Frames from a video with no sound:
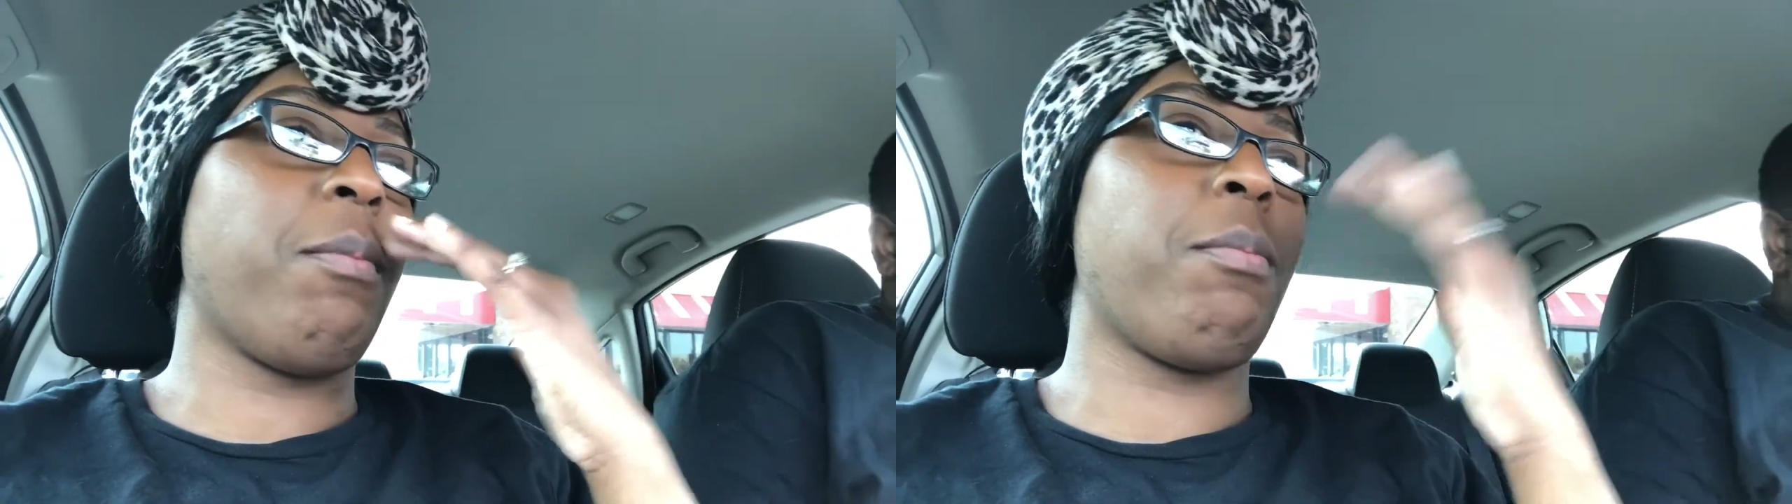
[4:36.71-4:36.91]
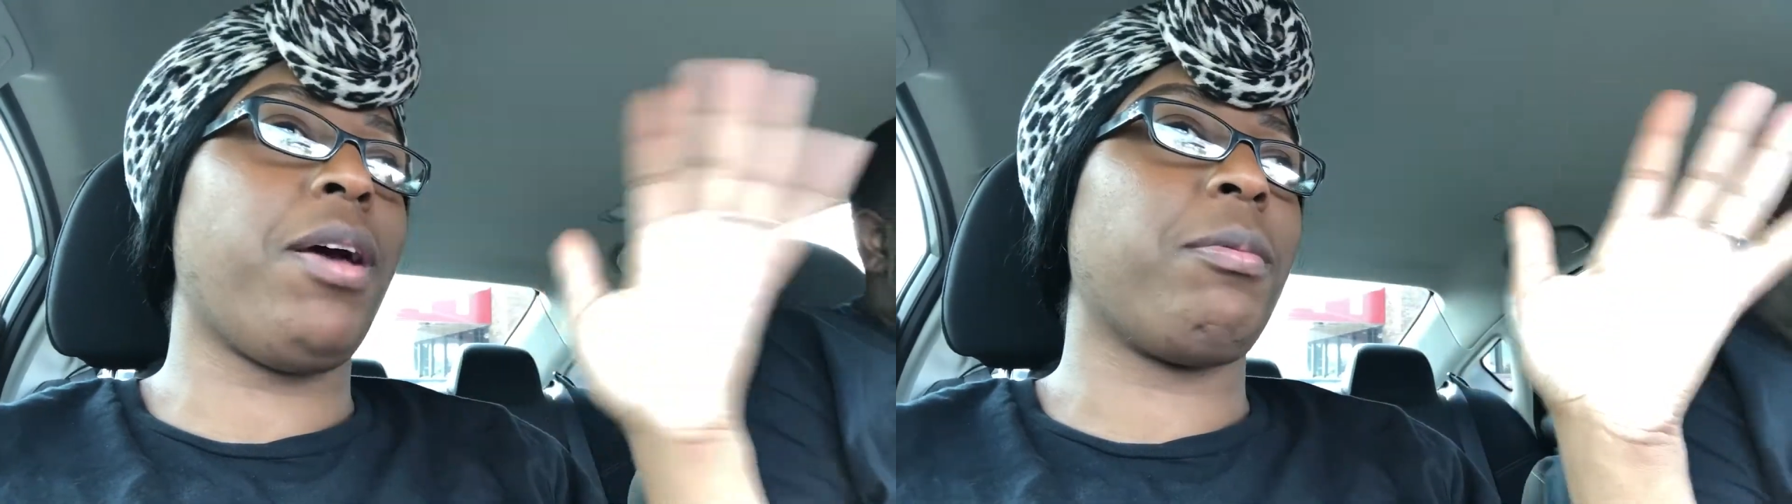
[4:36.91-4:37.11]

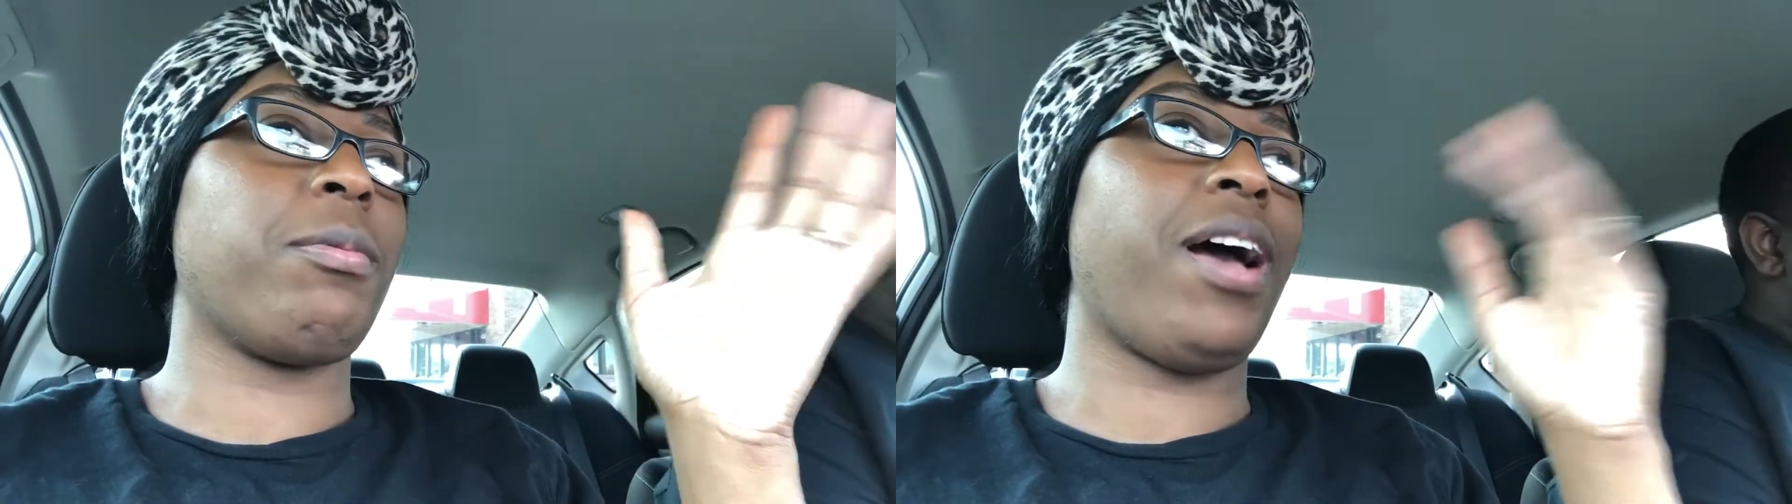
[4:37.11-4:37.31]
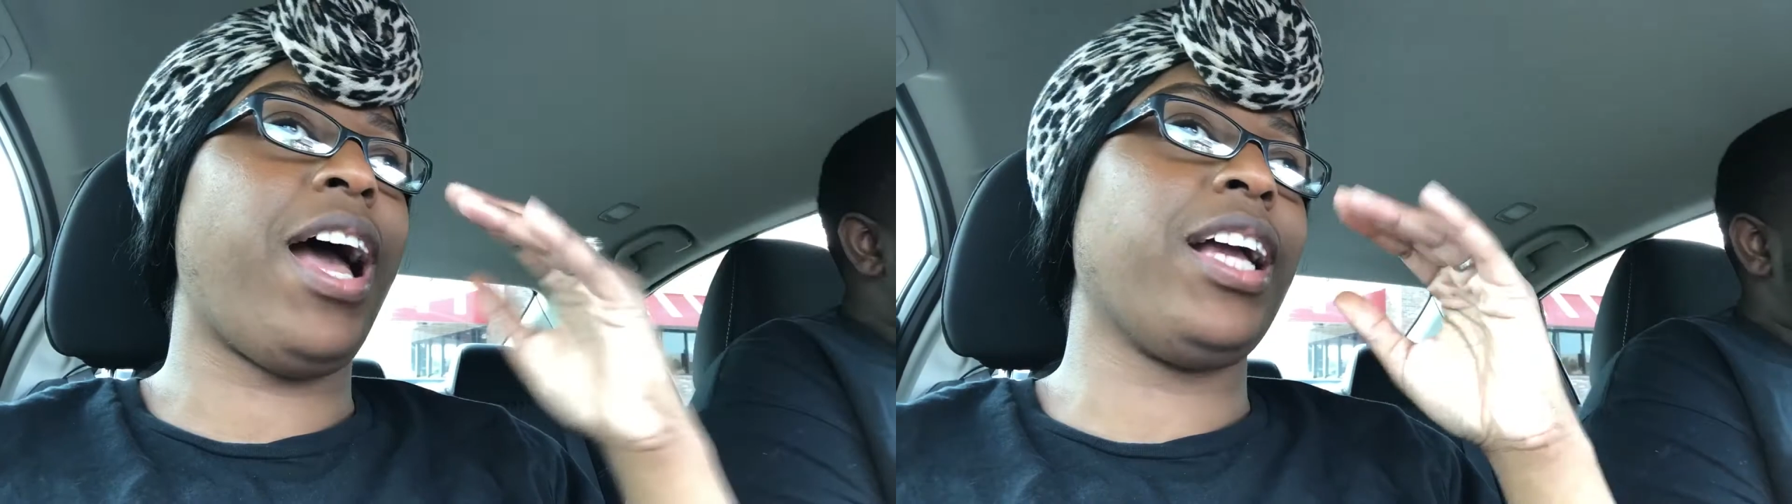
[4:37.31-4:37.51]
babe,
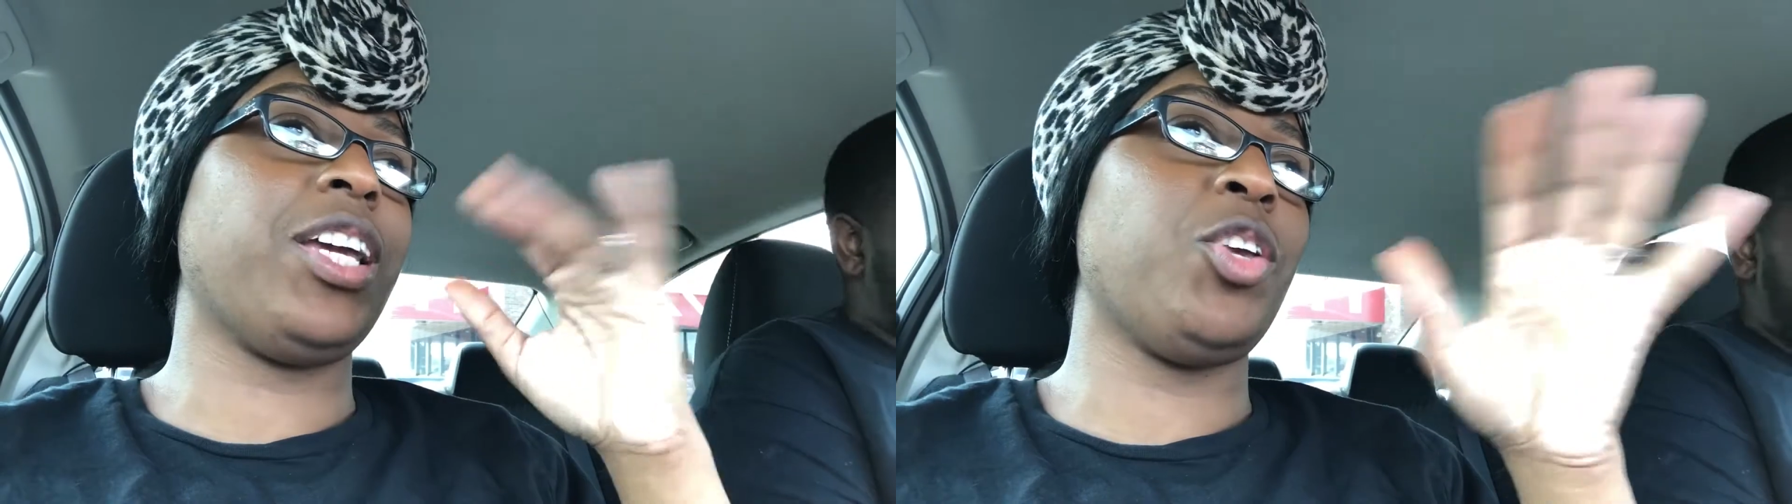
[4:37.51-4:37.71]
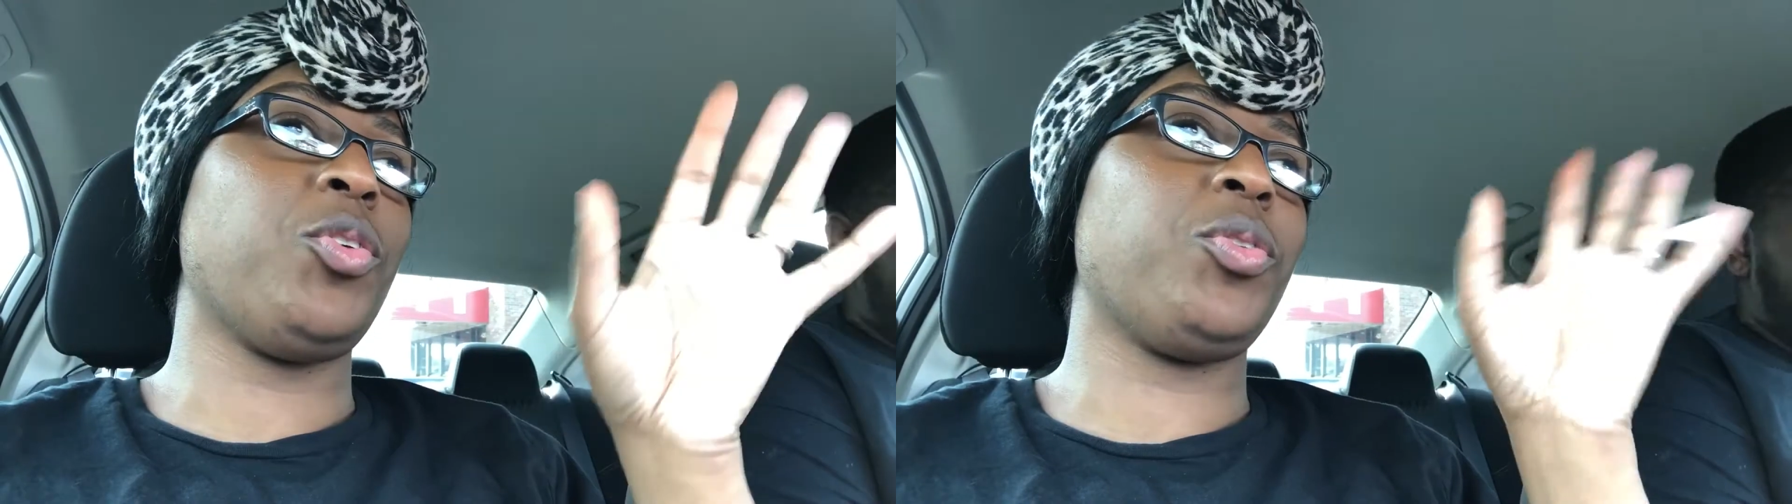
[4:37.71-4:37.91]
I
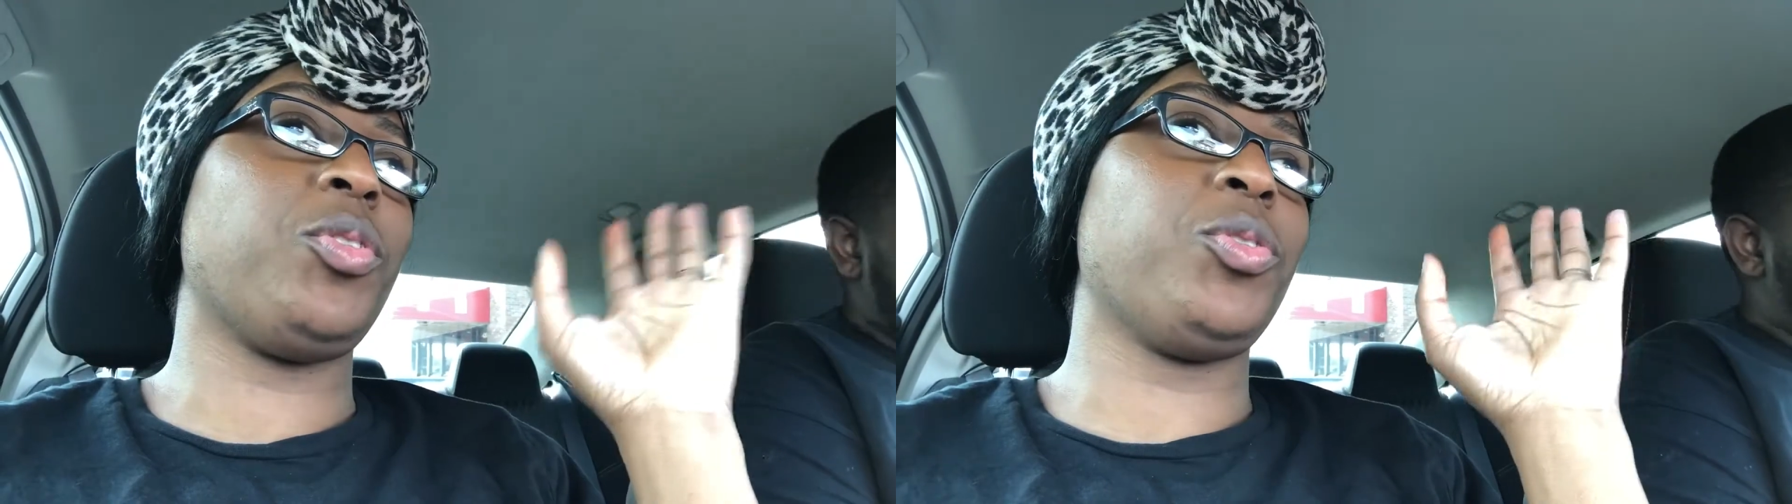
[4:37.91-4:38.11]
give you